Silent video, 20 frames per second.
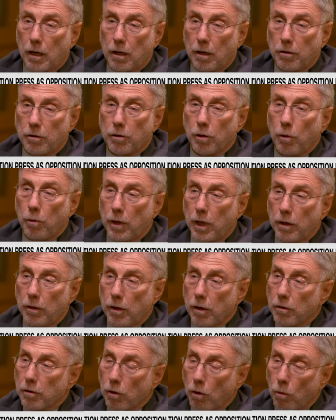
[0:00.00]
so that
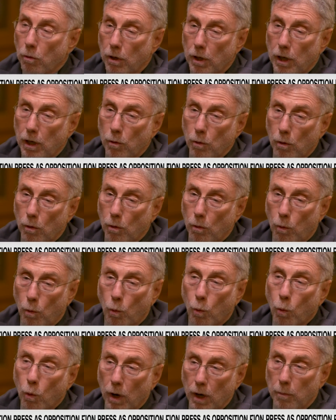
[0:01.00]
there's only
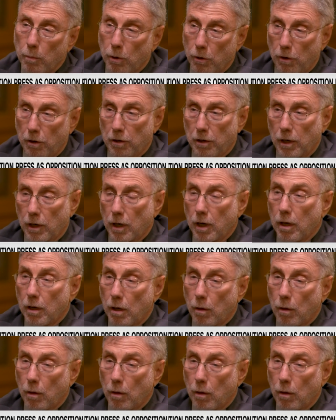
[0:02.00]
one person,